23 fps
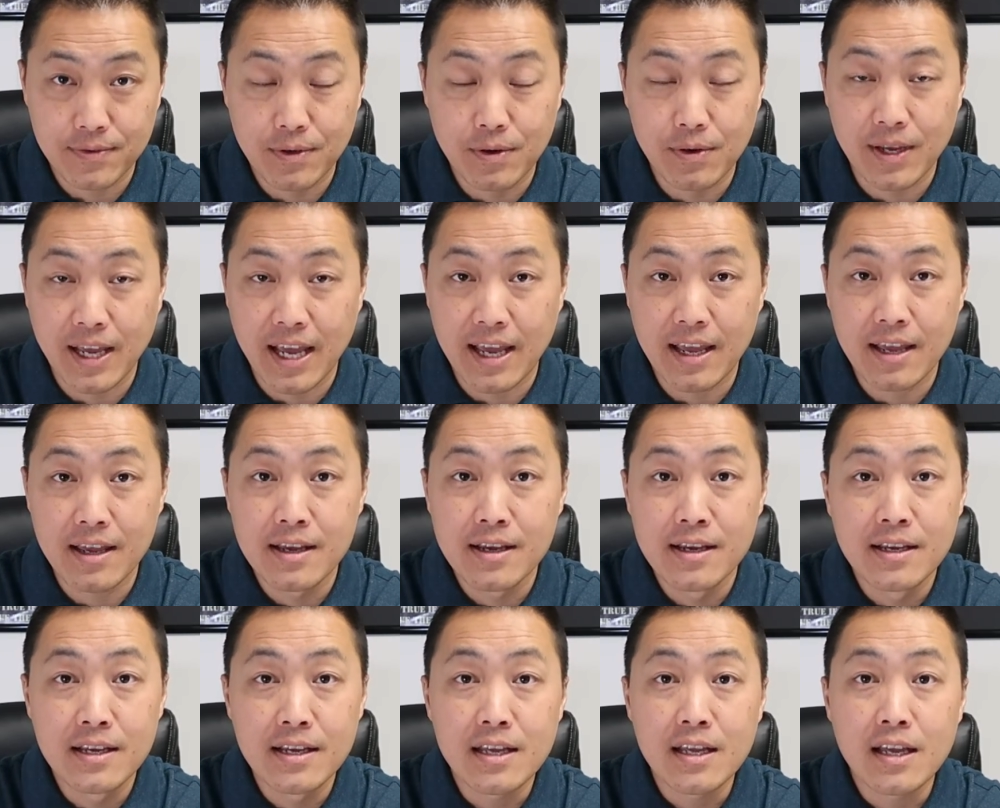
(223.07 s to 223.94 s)
Okay,
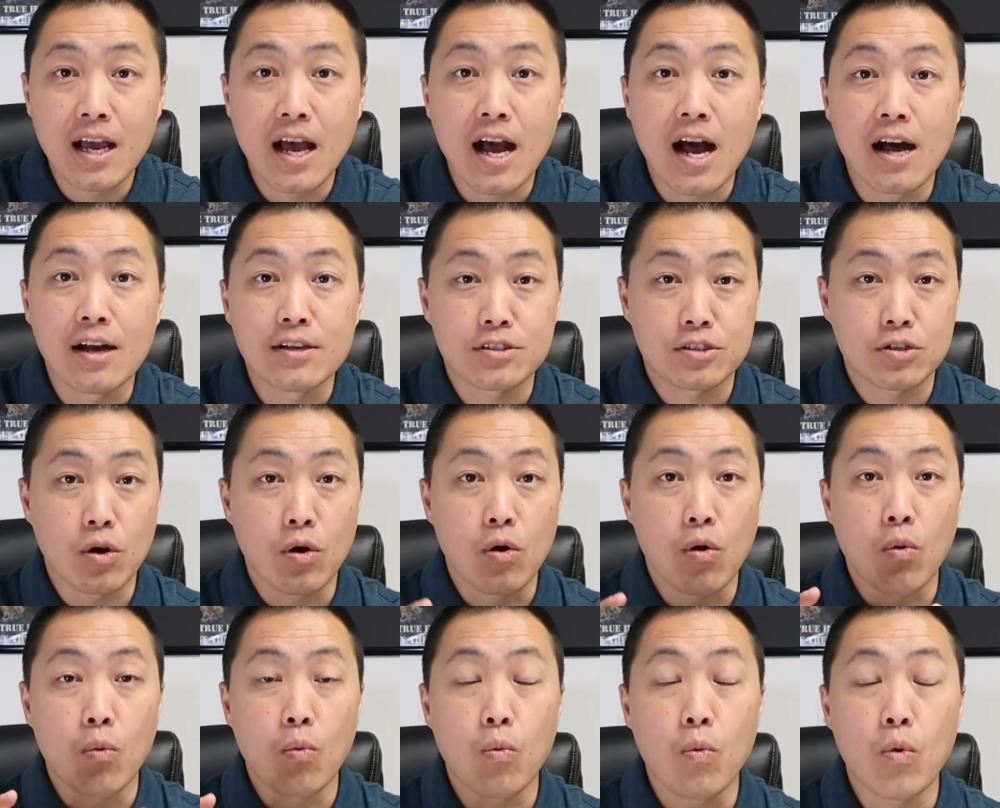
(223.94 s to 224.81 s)

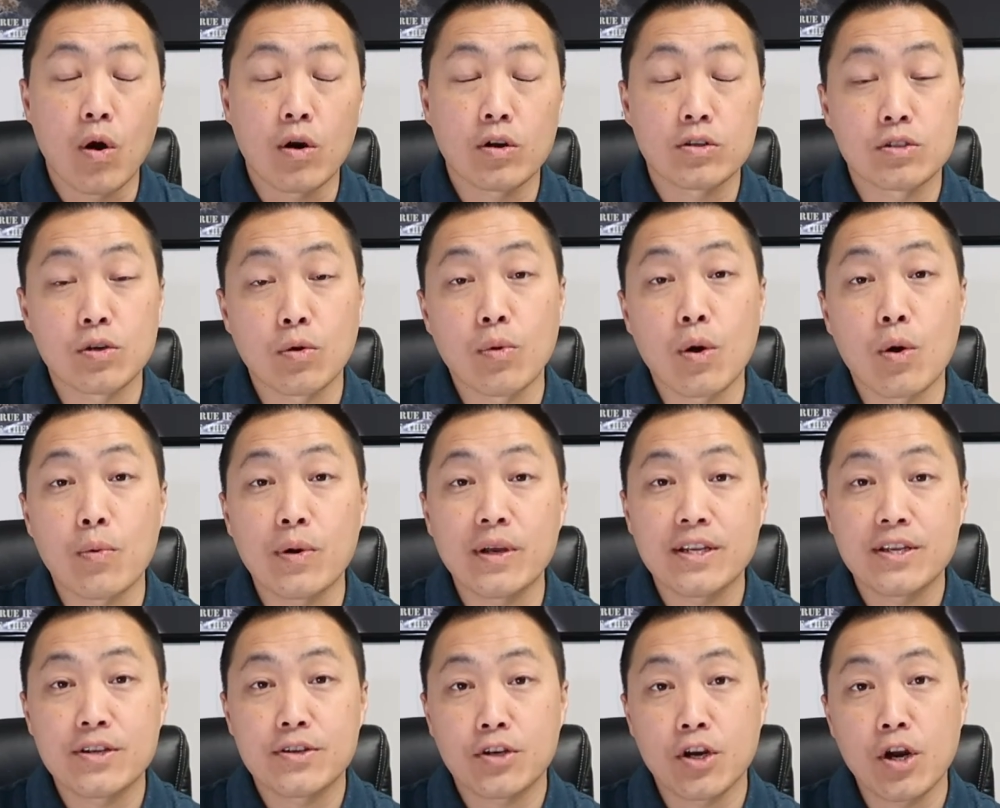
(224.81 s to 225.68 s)
so when
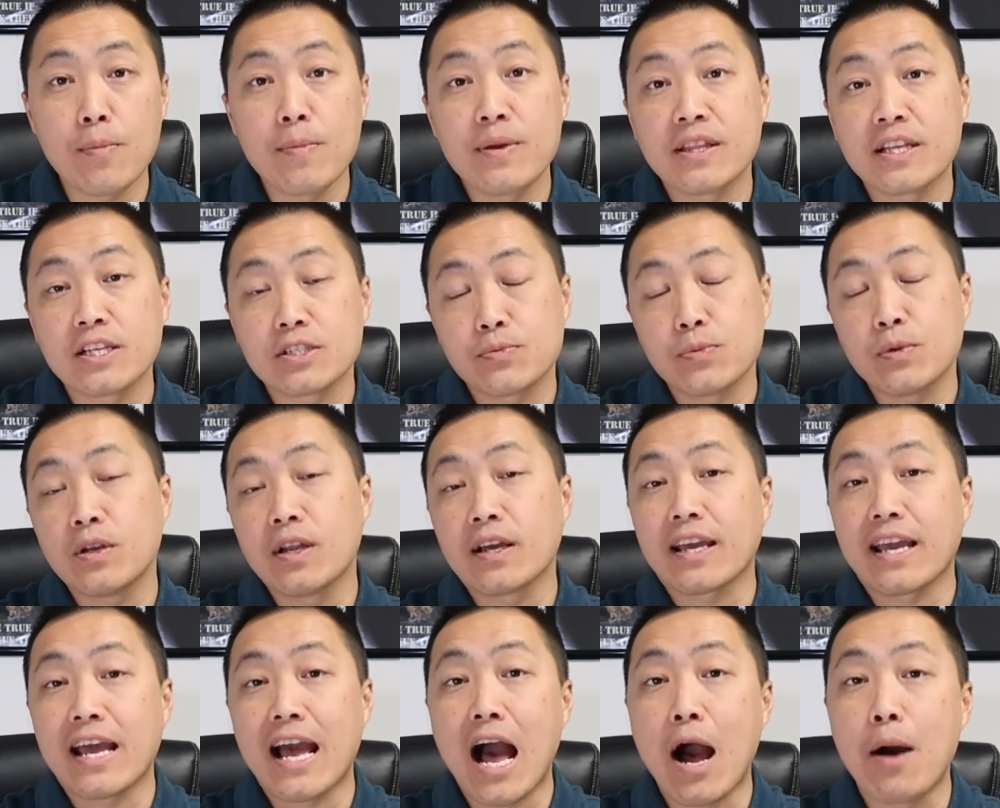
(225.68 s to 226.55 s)
we determine this, we
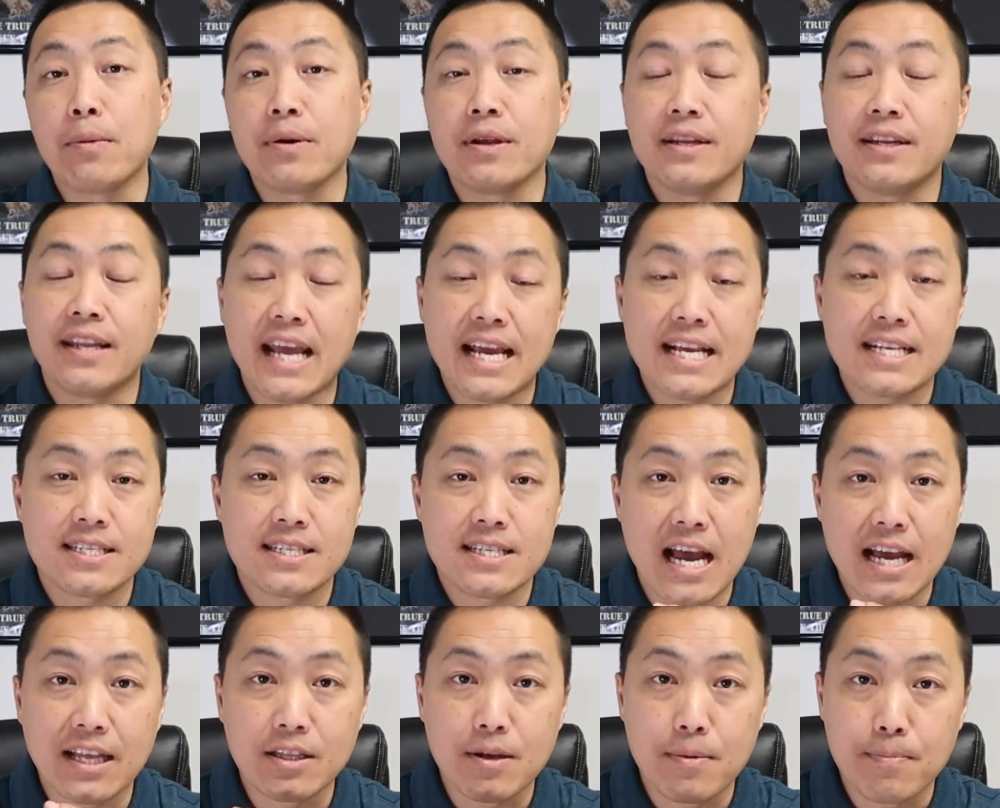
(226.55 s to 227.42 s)
look at how many days is
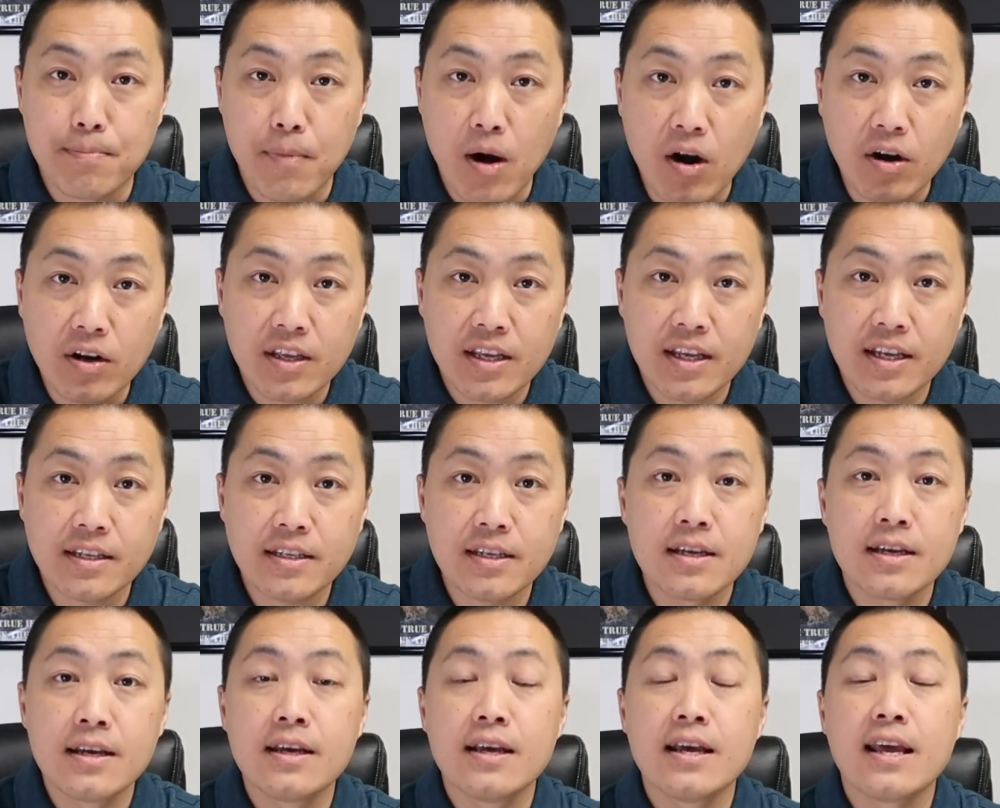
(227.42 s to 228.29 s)
on the market,
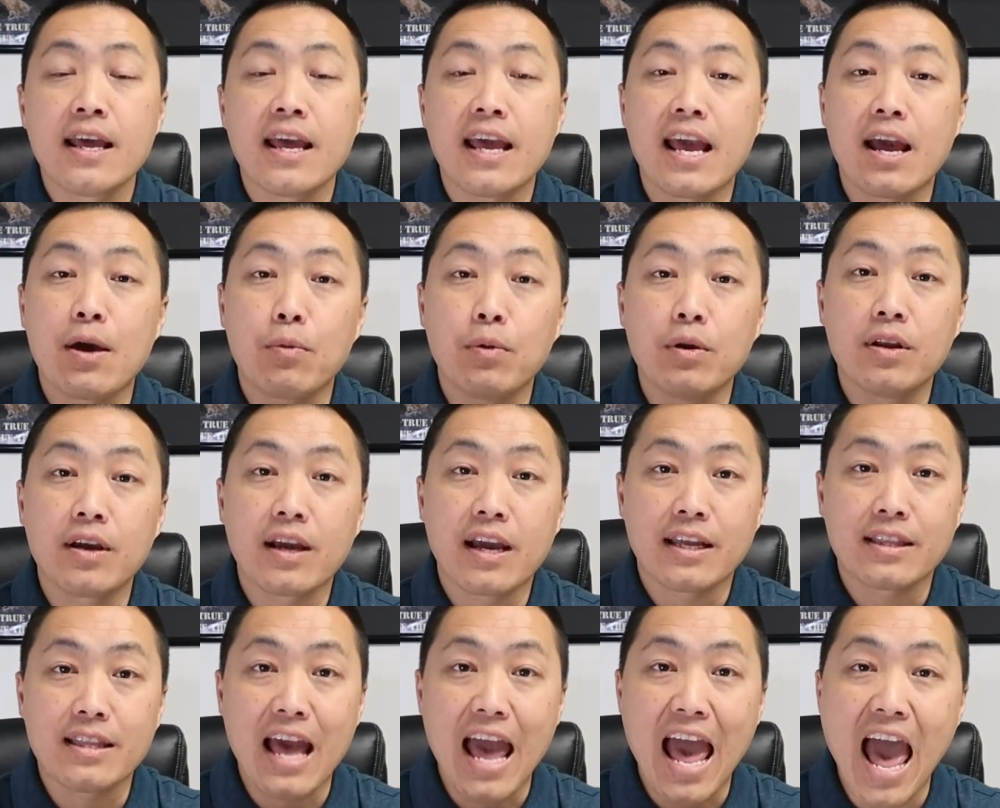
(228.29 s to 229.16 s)
and we look
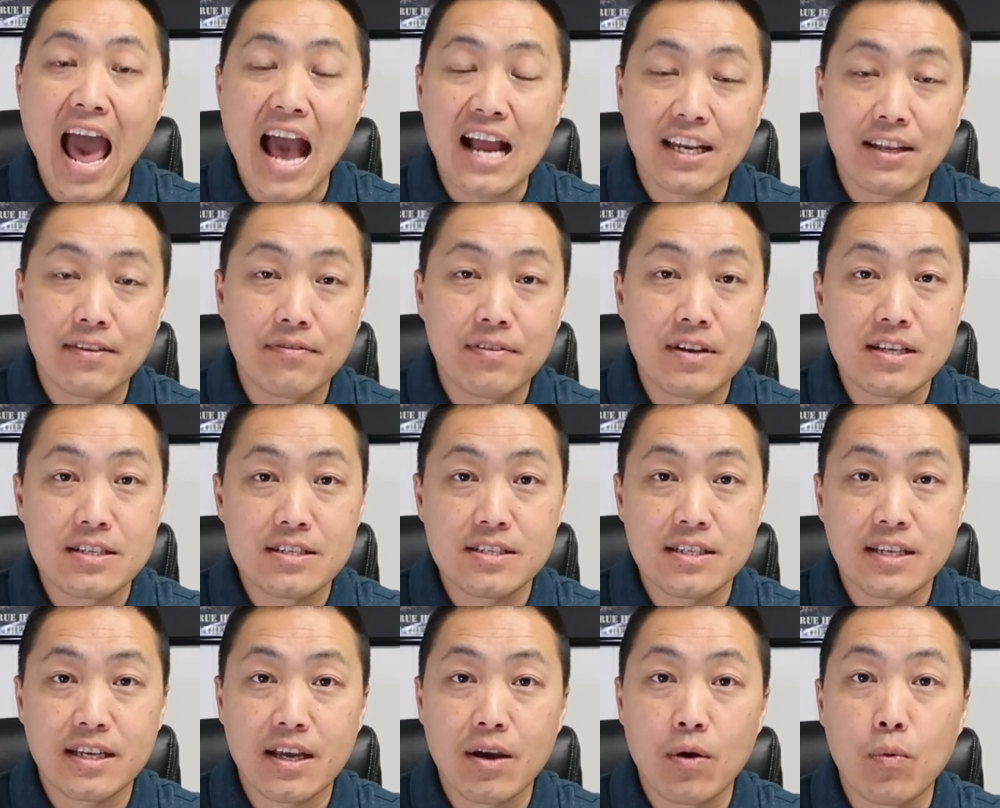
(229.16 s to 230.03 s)
at the active
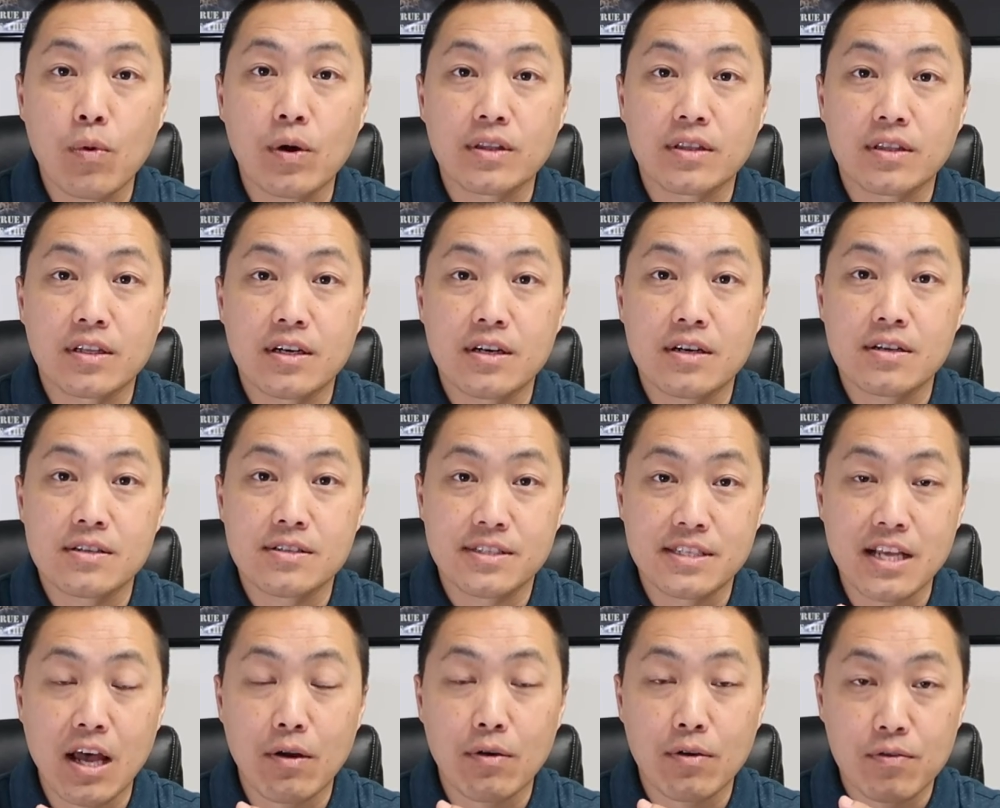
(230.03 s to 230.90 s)
listing and what they're
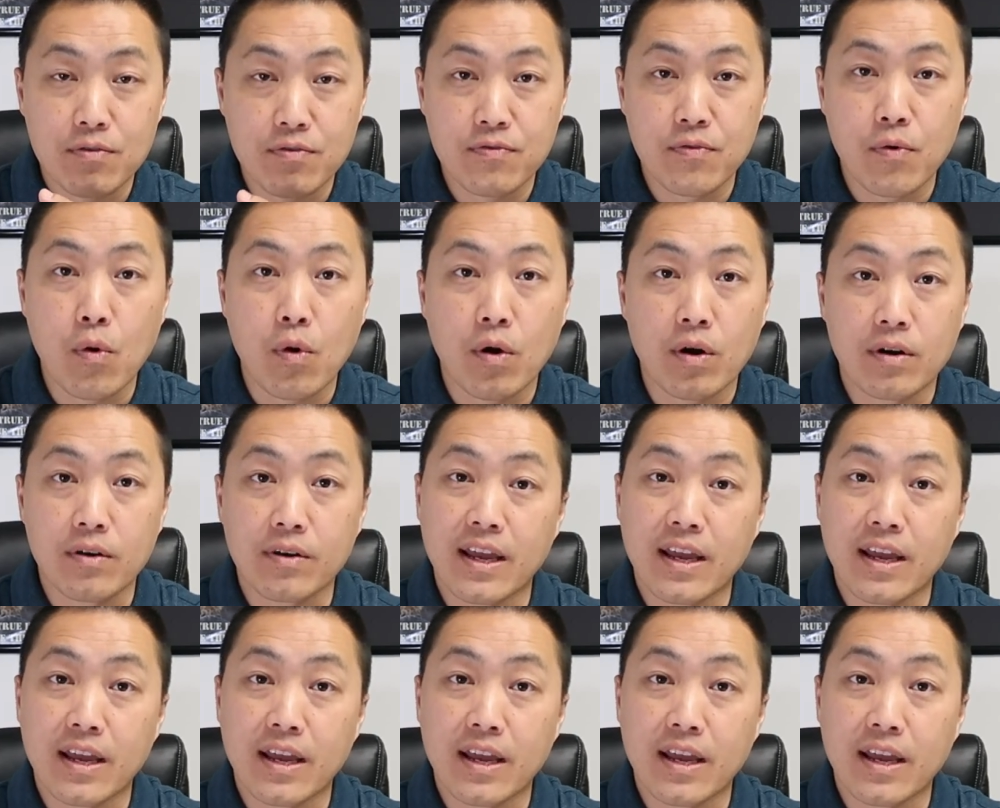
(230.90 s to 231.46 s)
selling for.